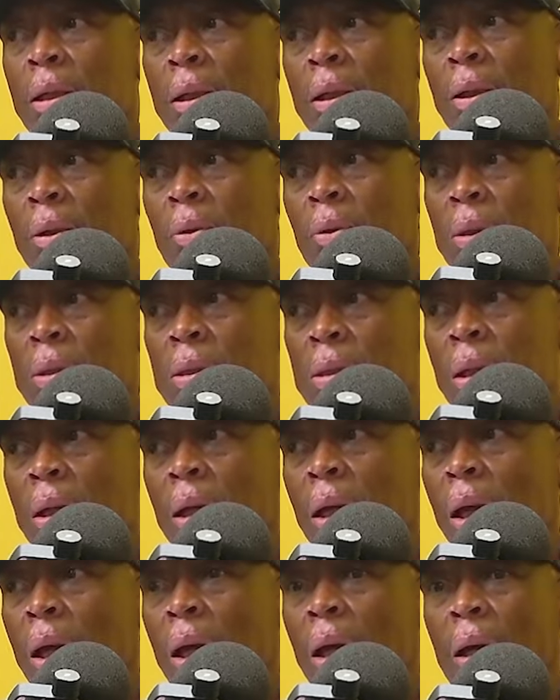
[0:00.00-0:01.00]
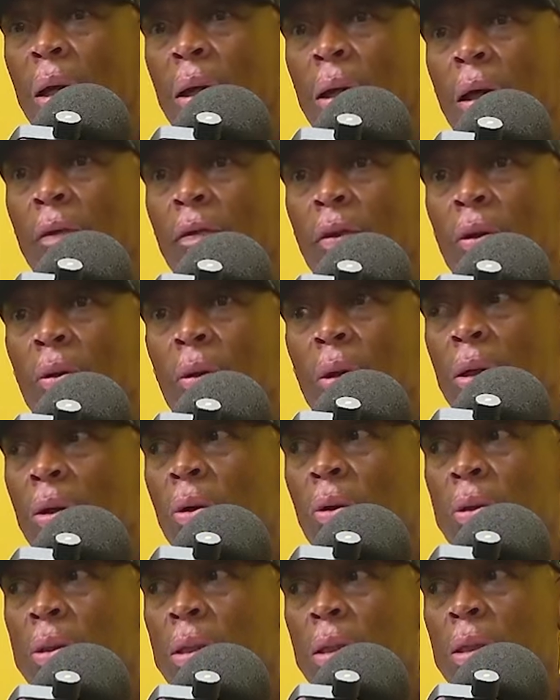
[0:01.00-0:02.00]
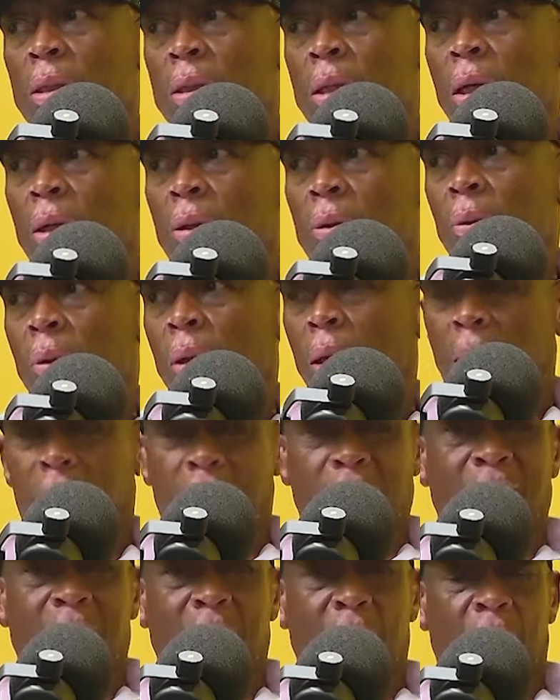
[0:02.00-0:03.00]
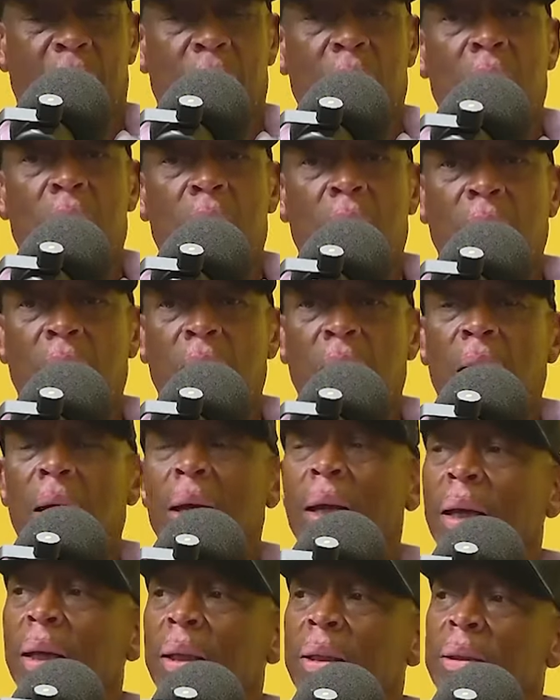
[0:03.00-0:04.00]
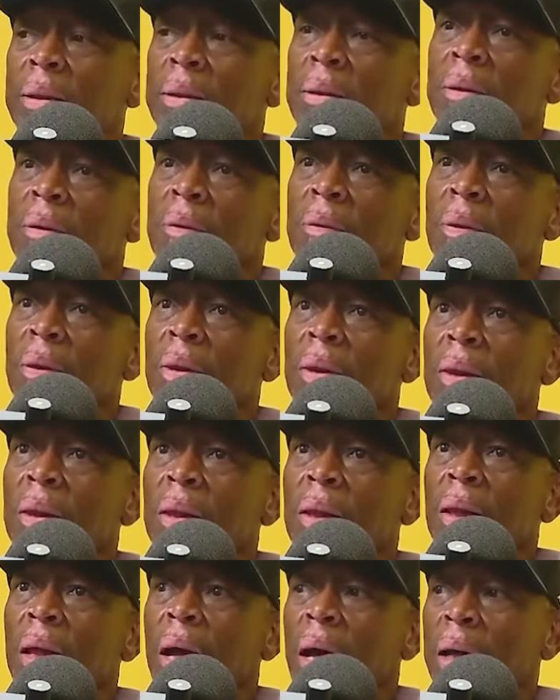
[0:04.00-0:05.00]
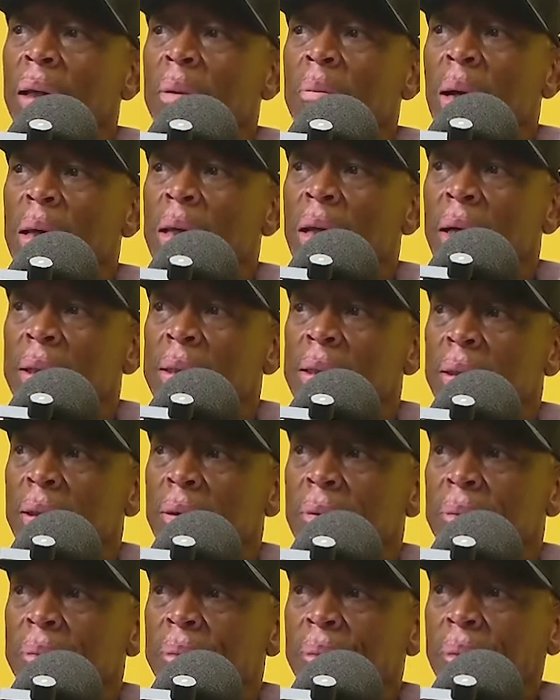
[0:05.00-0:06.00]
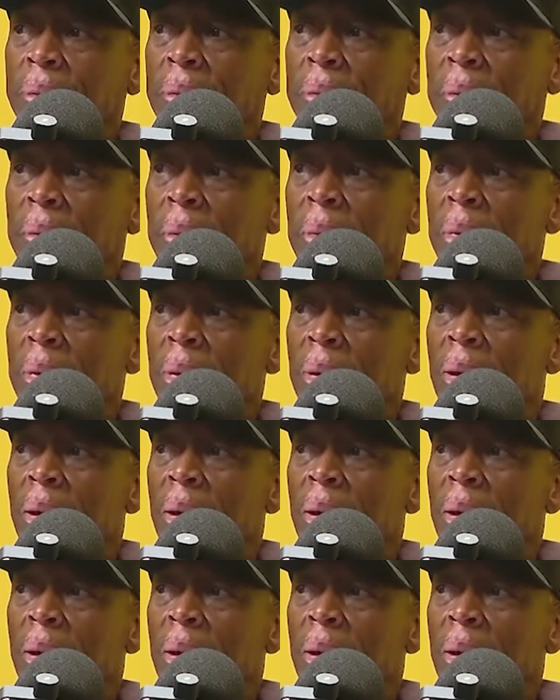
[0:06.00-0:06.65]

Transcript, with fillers: It was even though the coach didn't say do that, you know what? I had I had Manyati. Oof.